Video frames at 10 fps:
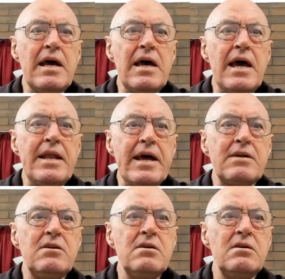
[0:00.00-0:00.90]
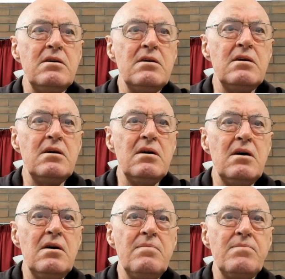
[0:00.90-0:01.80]
An act
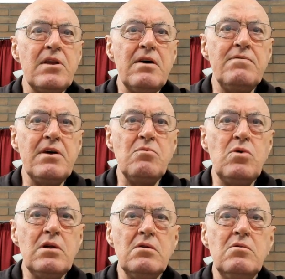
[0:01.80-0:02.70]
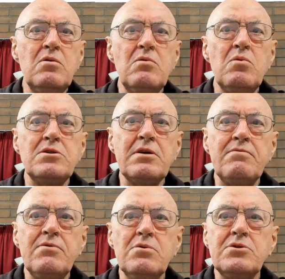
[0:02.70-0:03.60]
of their will was at
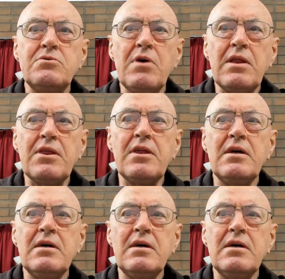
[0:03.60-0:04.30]
full strength,